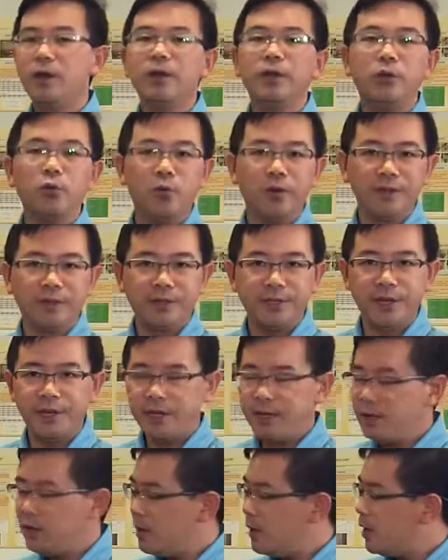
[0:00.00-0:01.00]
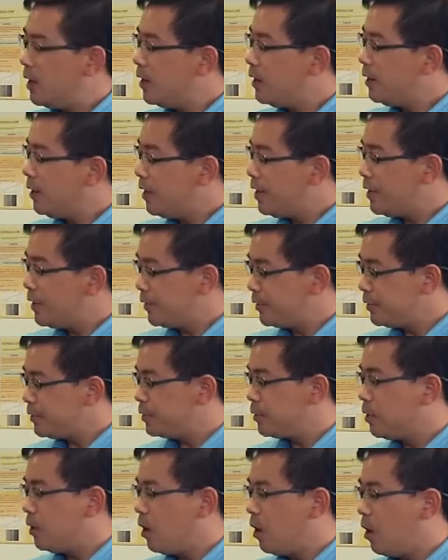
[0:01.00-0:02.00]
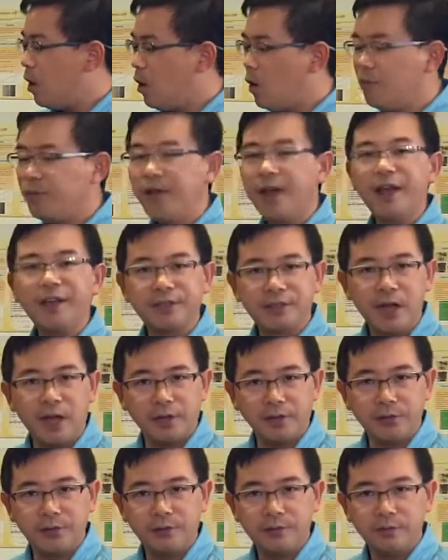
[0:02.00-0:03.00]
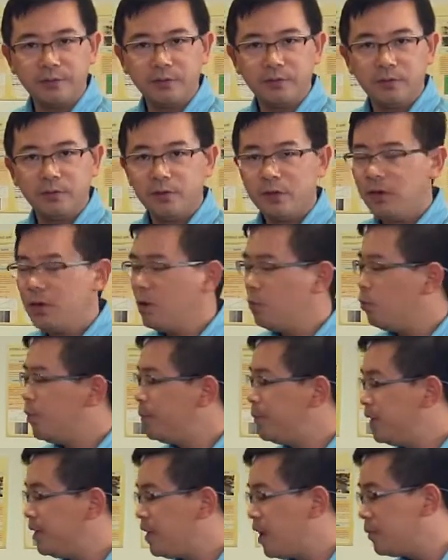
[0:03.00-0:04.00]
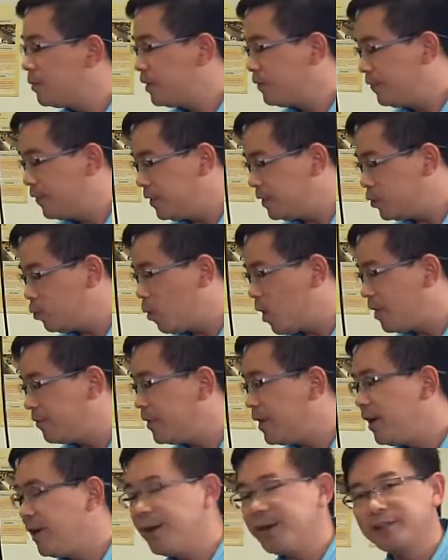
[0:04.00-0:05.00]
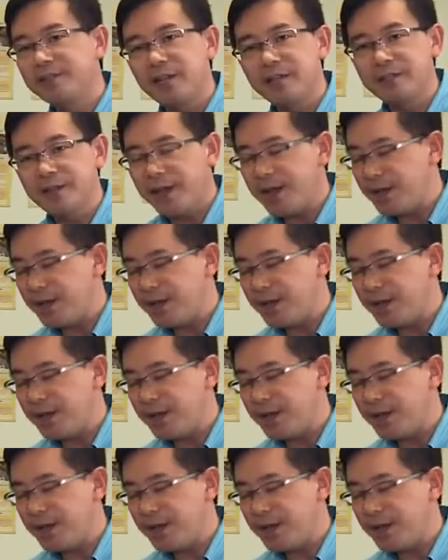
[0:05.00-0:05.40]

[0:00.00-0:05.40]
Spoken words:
You will see a list of exercises. We pick up the first one, exercise